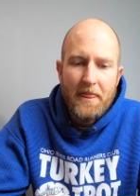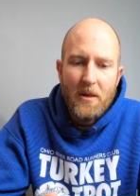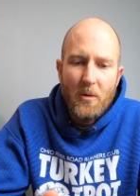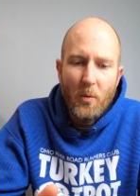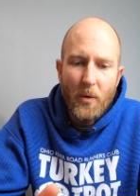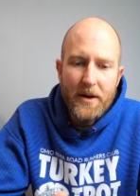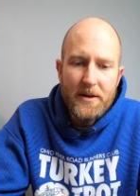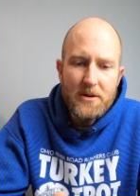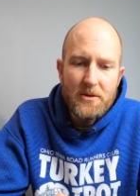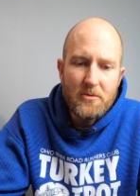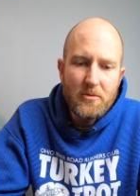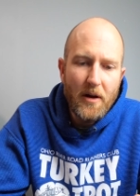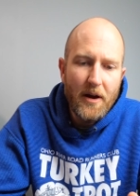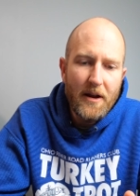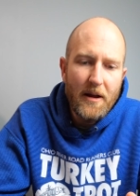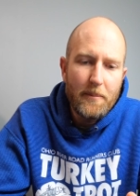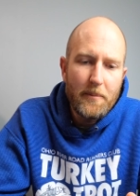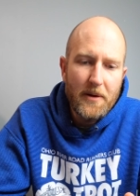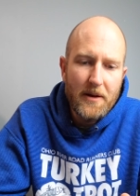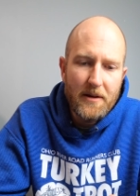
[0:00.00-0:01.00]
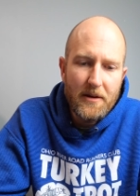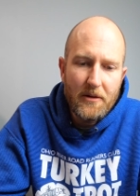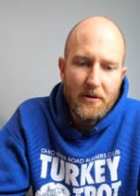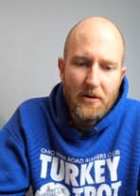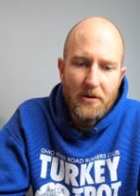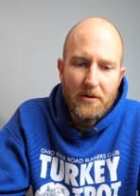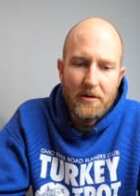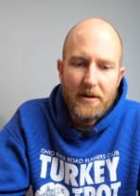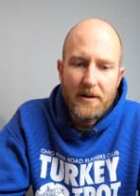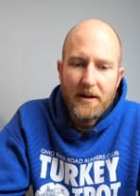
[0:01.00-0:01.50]
When you run up a
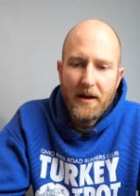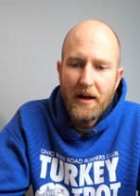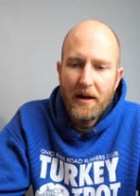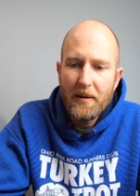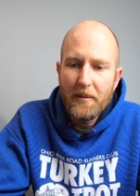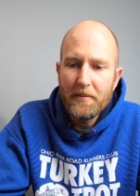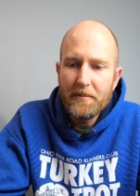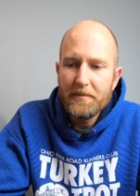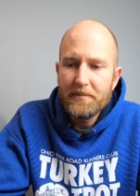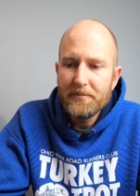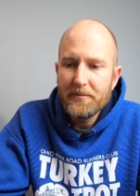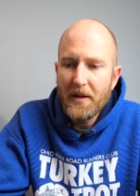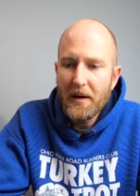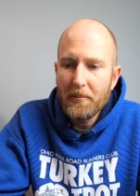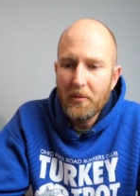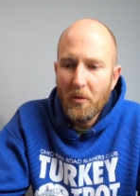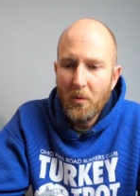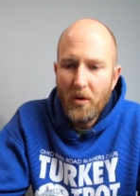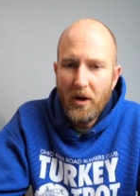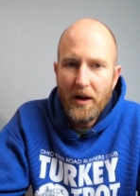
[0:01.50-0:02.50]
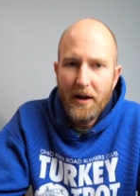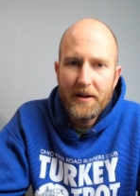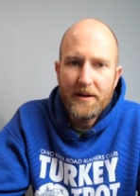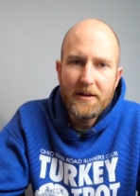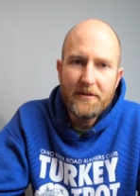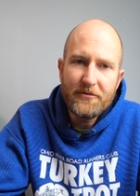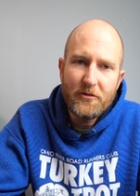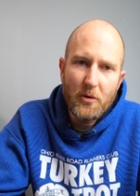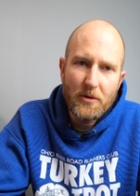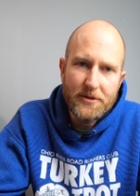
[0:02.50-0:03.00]
hill, number one,
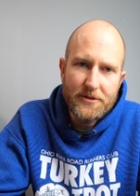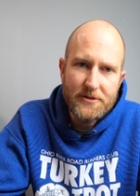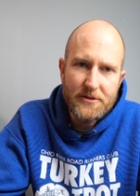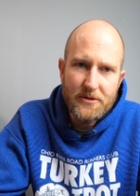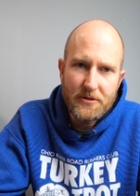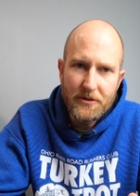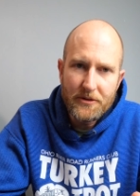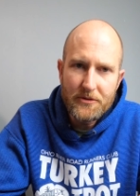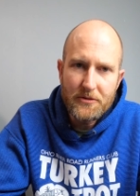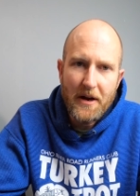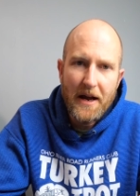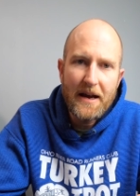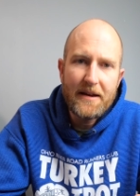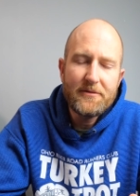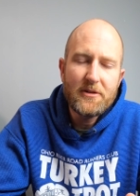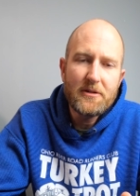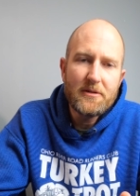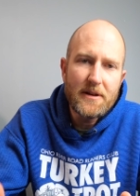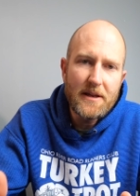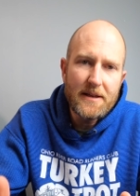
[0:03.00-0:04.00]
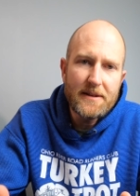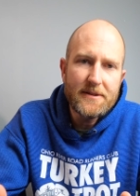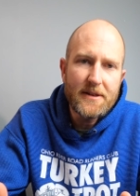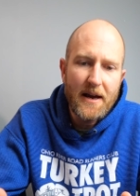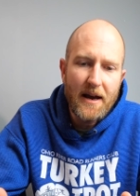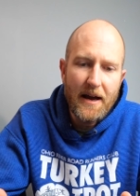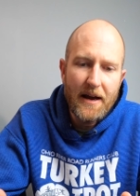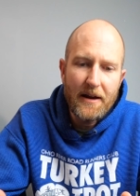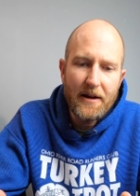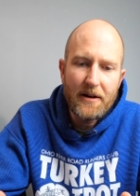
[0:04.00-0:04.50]
it forces you to drive your knees
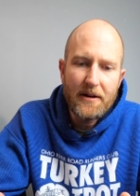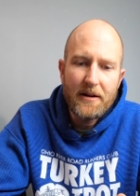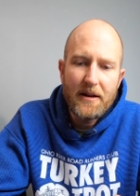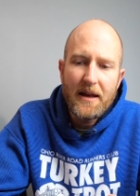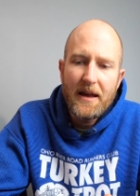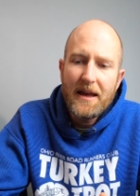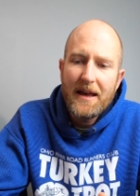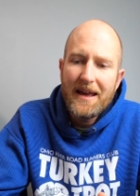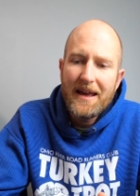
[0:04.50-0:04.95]
higher,